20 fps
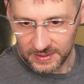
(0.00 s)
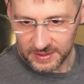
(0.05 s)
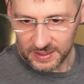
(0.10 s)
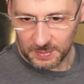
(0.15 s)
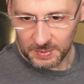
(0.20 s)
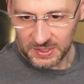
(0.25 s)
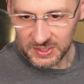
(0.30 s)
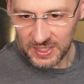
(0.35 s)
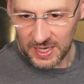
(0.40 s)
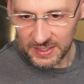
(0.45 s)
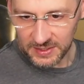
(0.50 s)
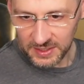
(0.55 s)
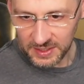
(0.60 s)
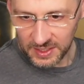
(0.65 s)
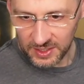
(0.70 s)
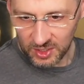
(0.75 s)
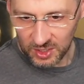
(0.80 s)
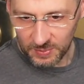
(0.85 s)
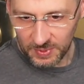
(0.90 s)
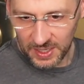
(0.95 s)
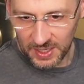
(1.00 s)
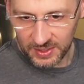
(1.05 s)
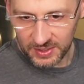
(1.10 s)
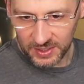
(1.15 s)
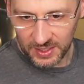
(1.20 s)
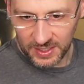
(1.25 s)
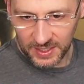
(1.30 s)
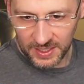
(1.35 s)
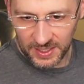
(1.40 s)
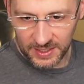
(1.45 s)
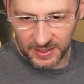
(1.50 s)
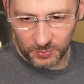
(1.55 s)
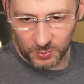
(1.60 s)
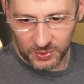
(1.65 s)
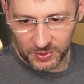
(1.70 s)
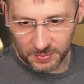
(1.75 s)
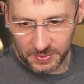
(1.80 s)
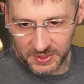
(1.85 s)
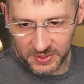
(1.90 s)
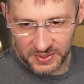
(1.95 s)
Somebody's asking here about will
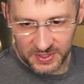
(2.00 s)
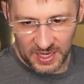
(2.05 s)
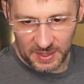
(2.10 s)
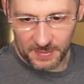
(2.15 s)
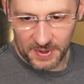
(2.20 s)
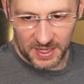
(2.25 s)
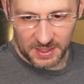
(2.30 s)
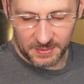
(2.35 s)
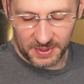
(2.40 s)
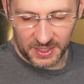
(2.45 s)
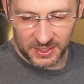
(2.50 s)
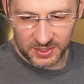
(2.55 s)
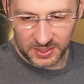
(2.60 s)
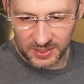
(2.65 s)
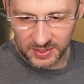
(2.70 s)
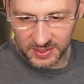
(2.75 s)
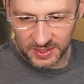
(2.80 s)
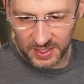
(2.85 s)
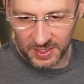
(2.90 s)
there be the same animations?